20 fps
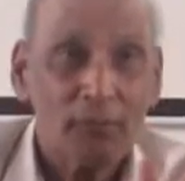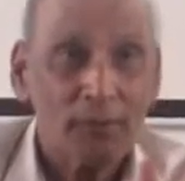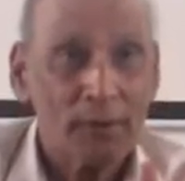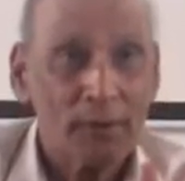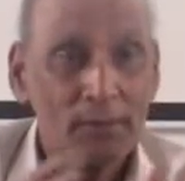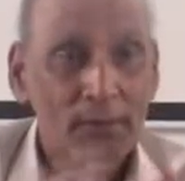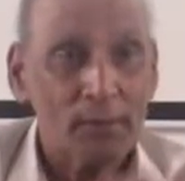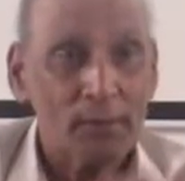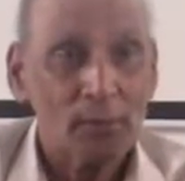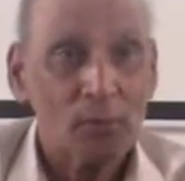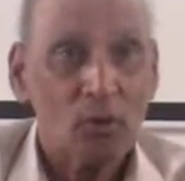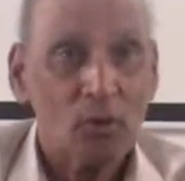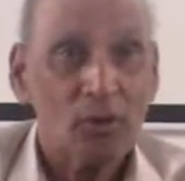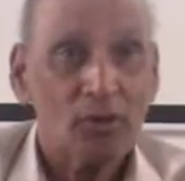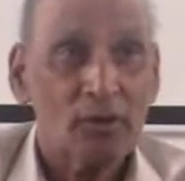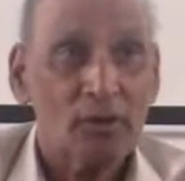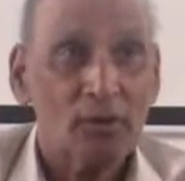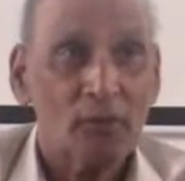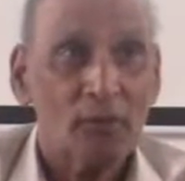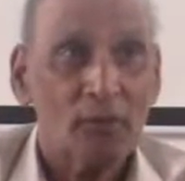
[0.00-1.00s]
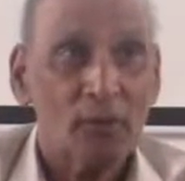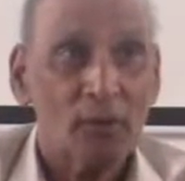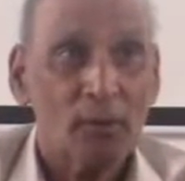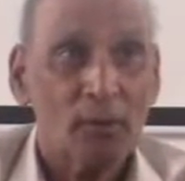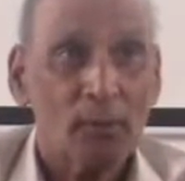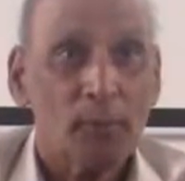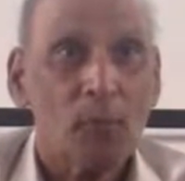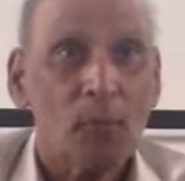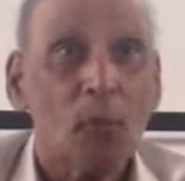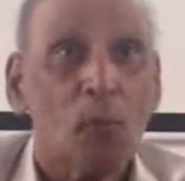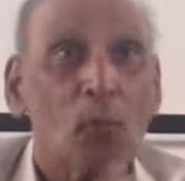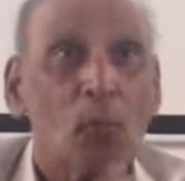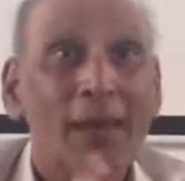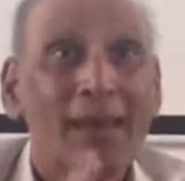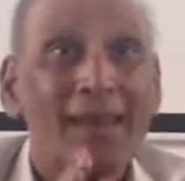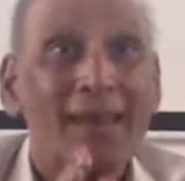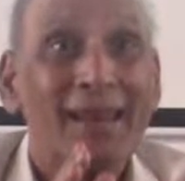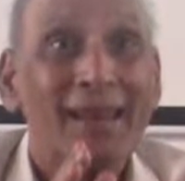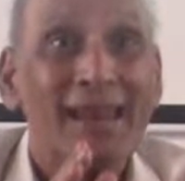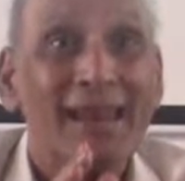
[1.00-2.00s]
from the point of view of
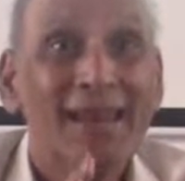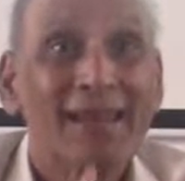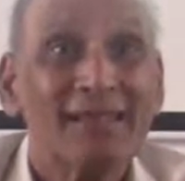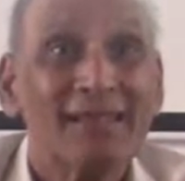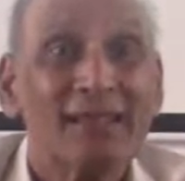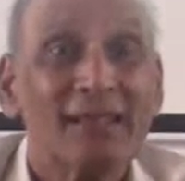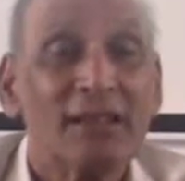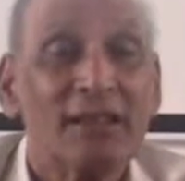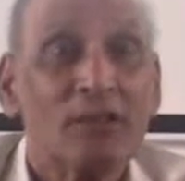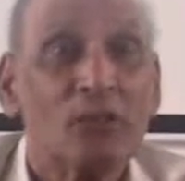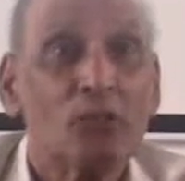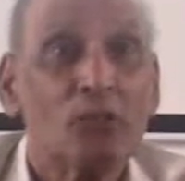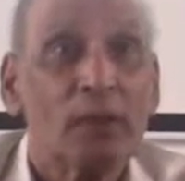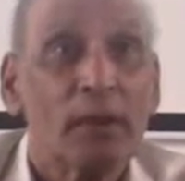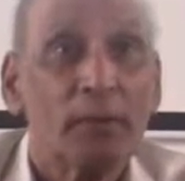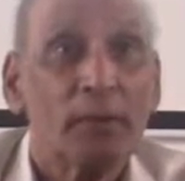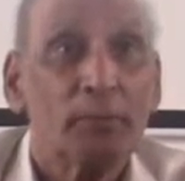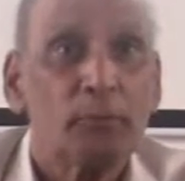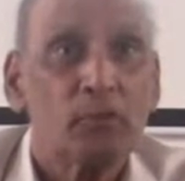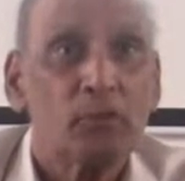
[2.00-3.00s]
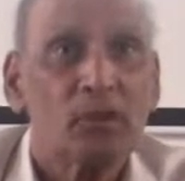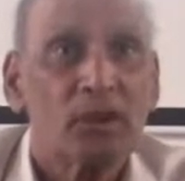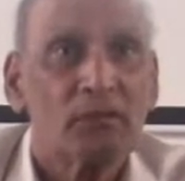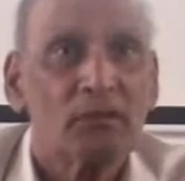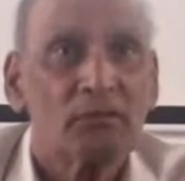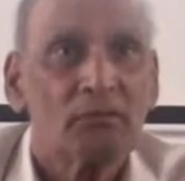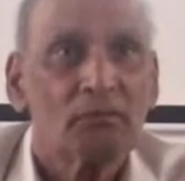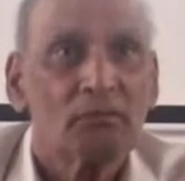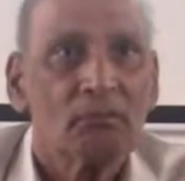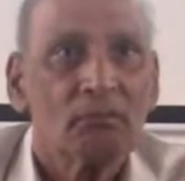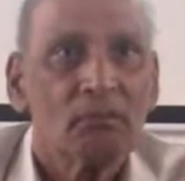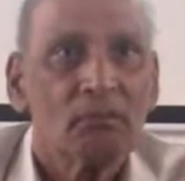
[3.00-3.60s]
where else he could have put it.